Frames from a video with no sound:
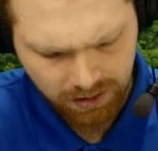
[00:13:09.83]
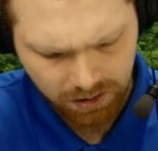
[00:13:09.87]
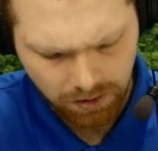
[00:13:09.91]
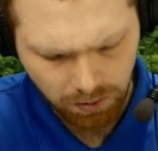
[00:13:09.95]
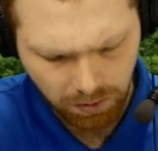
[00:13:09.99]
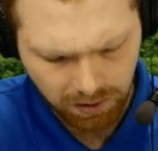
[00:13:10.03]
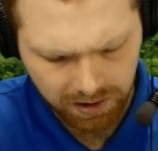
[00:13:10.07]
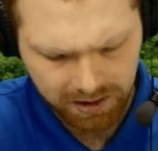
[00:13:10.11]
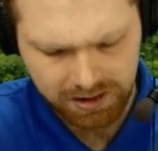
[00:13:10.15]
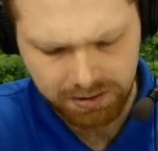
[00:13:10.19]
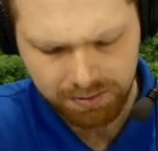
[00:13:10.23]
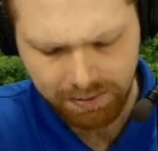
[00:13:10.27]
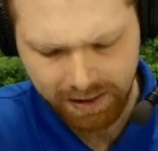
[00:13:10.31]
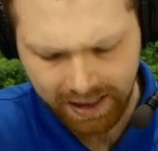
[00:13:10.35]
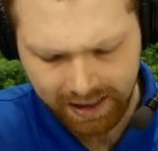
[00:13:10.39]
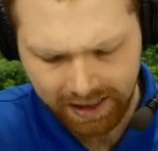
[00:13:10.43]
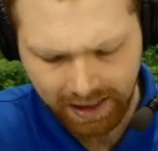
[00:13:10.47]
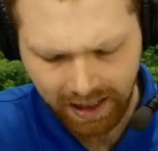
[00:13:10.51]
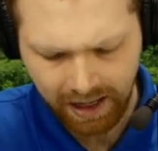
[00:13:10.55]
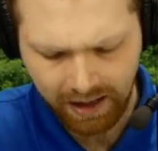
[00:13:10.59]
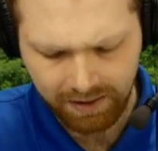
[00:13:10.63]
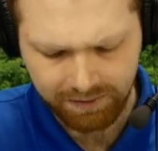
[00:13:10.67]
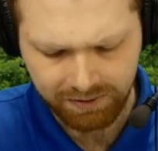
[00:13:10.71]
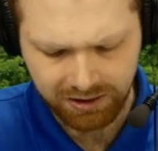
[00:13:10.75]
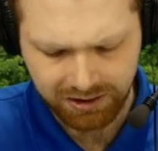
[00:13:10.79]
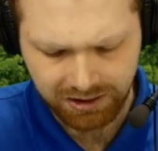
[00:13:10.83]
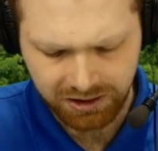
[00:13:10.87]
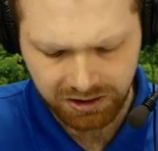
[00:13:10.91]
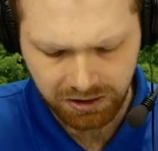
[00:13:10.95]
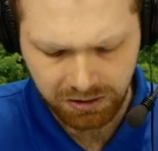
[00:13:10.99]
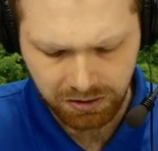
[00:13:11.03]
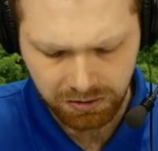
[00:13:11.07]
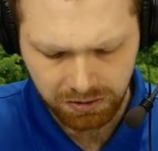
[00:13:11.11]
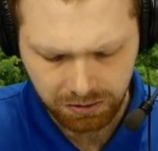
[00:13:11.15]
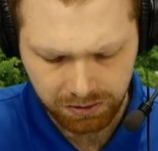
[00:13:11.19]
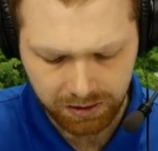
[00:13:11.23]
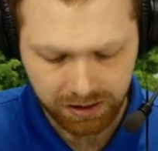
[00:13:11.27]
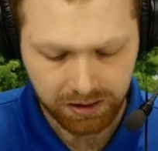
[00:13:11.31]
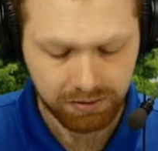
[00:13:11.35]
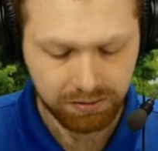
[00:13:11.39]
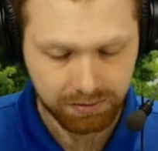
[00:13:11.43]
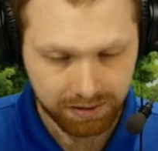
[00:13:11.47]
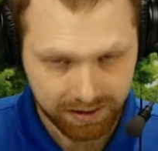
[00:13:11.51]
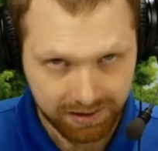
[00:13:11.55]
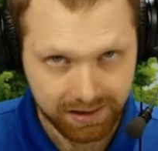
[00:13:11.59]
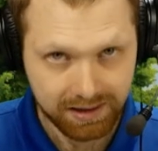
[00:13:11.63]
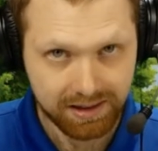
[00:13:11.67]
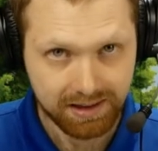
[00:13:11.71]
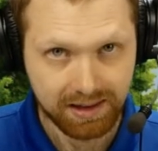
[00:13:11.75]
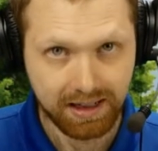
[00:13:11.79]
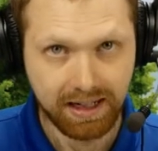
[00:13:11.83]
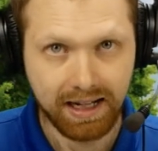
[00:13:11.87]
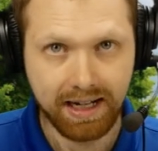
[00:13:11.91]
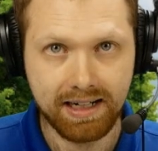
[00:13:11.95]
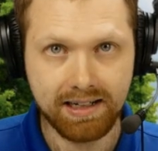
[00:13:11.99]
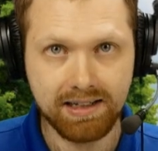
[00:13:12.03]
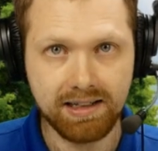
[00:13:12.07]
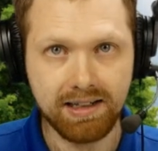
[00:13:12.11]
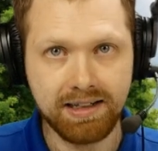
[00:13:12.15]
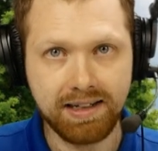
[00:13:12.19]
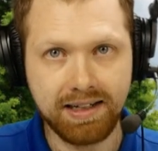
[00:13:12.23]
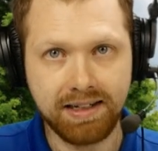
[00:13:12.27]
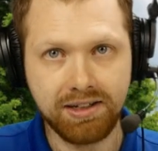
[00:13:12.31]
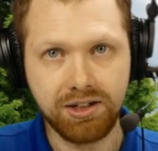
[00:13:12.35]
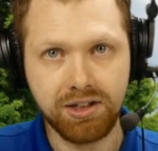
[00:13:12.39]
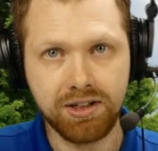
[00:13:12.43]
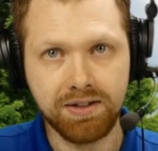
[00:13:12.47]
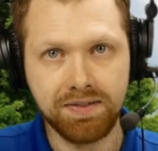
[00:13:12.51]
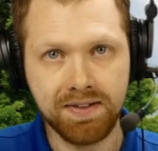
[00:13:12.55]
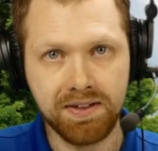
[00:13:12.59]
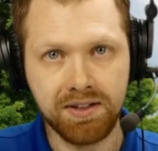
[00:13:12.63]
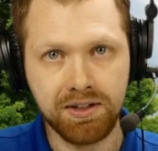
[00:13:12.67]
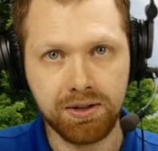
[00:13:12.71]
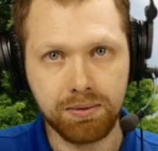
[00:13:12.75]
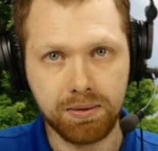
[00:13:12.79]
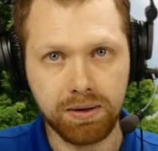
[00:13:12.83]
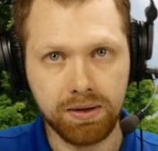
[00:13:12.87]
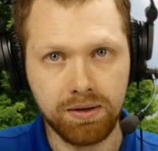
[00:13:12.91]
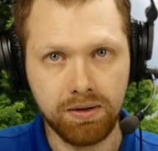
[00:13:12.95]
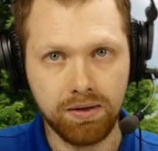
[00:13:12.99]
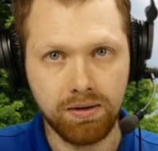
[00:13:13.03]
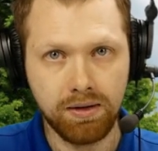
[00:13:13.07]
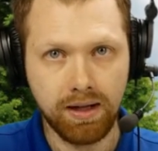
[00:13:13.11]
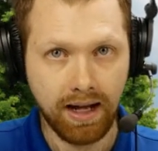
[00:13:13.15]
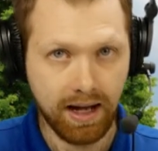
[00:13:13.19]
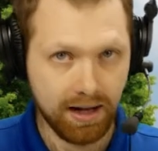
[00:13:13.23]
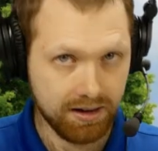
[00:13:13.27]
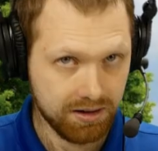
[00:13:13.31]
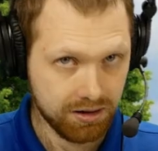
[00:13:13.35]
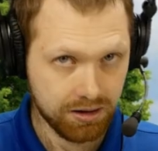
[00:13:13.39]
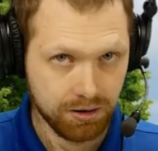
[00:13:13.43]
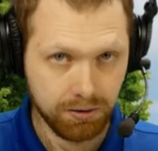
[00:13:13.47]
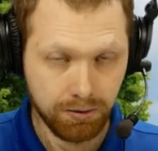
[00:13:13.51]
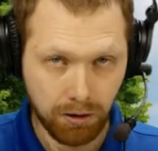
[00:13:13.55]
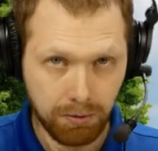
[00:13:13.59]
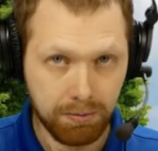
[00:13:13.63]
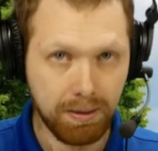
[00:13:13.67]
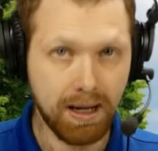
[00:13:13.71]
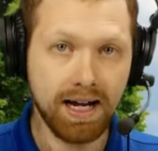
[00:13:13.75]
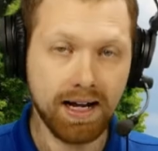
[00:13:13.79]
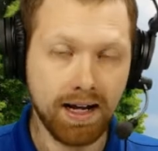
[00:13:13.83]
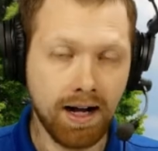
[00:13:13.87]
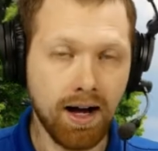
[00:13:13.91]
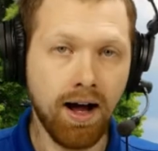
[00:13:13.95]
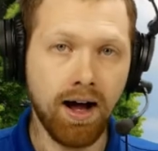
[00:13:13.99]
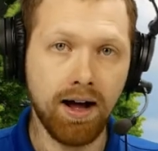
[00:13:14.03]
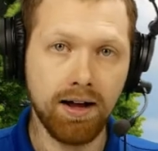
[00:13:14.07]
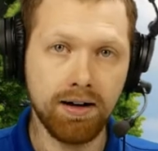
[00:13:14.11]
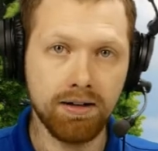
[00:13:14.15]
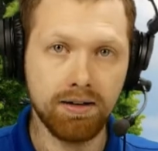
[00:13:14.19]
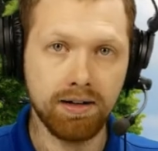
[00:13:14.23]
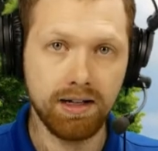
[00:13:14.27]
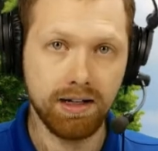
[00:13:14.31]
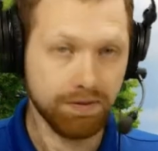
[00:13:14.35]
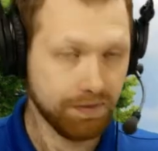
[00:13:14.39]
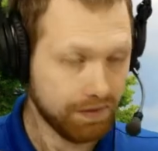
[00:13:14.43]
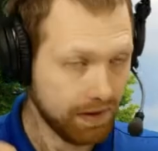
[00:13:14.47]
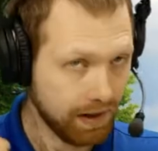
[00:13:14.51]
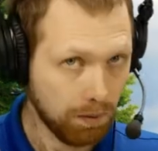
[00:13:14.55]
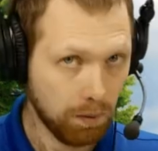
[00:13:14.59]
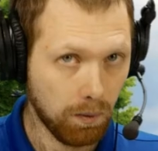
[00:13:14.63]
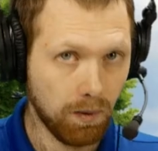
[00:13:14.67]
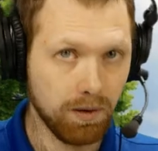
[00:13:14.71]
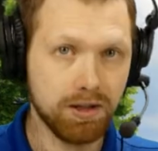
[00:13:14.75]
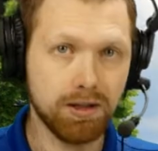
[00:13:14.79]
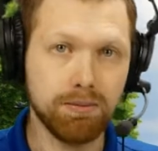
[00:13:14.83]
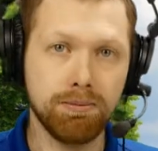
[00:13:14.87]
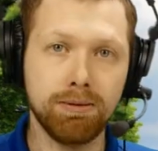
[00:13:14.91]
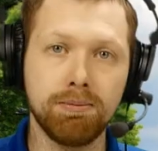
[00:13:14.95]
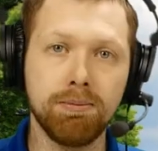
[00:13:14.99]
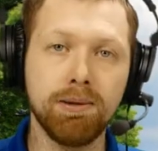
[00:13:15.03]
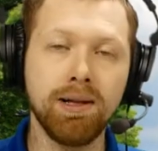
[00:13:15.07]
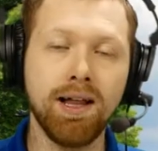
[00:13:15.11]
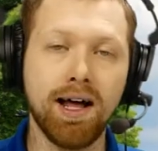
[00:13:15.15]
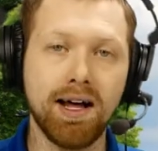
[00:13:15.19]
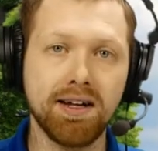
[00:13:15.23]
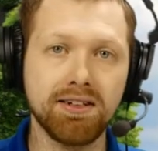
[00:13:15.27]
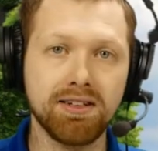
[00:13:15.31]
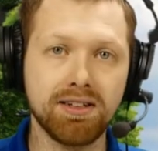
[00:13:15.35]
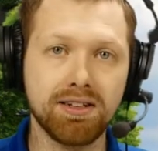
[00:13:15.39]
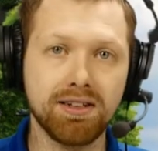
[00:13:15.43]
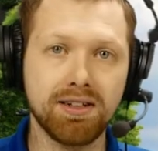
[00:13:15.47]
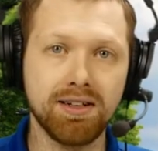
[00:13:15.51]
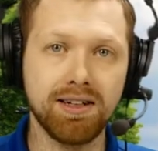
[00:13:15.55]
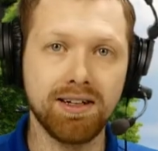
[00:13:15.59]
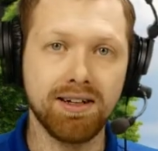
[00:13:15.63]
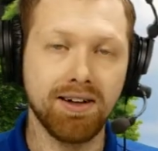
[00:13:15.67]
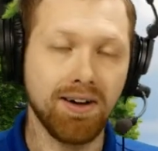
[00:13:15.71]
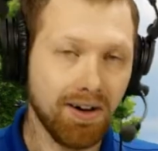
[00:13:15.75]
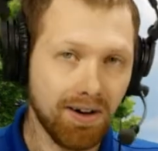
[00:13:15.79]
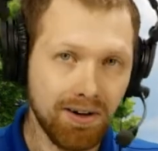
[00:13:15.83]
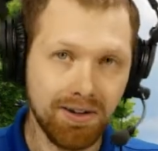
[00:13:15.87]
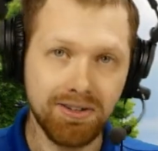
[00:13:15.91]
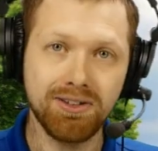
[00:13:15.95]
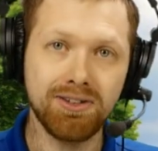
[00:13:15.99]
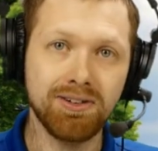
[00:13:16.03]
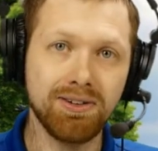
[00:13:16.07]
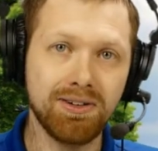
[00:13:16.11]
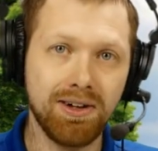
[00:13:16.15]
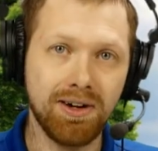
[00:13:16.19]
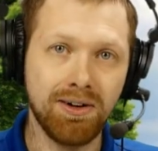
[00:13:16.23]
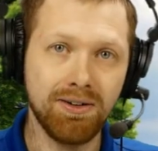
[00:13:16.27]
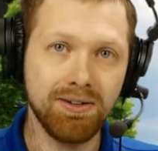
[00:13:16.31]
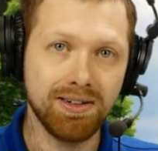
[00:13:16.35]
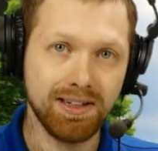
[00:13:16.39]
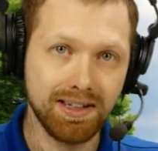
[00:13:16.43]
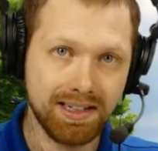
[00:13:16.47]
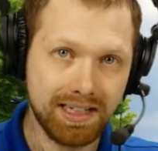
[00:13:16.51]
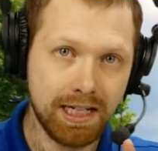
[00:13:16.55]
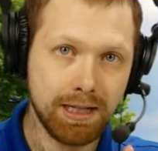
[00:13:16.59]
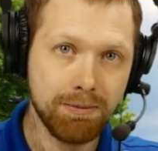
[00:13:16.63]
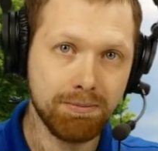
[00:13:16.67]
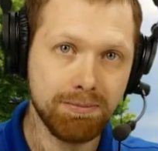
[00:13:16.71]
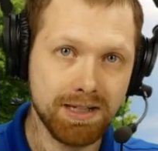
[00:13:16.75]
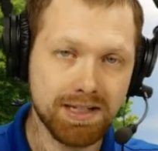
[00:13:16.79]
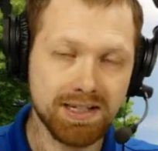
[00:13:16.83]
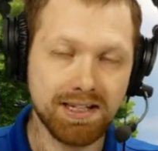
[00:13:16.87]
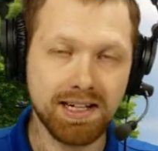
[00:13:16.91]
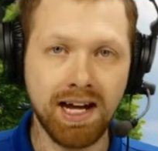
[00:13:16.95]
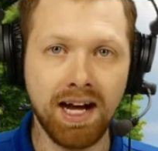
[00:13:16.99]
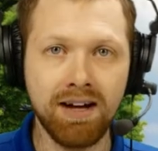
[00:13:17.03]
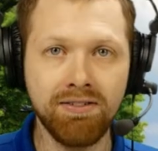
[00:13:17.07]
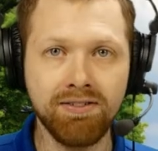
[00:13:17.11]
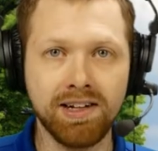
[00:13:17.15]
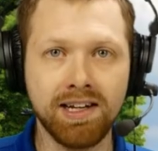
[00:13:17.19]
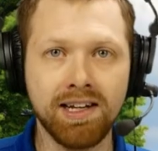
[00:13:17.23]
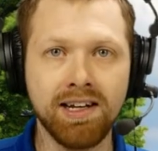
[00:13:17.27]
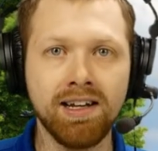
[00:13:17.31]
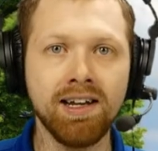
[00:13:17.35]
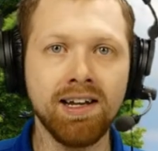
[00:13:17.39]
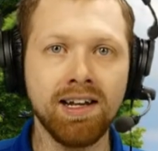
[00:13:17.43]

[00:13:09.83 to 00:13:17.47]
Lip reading: What does man have to do? Well, in this case, the nation of Israel has to obey God if they want to be blessed. Also note, to keep this covenant,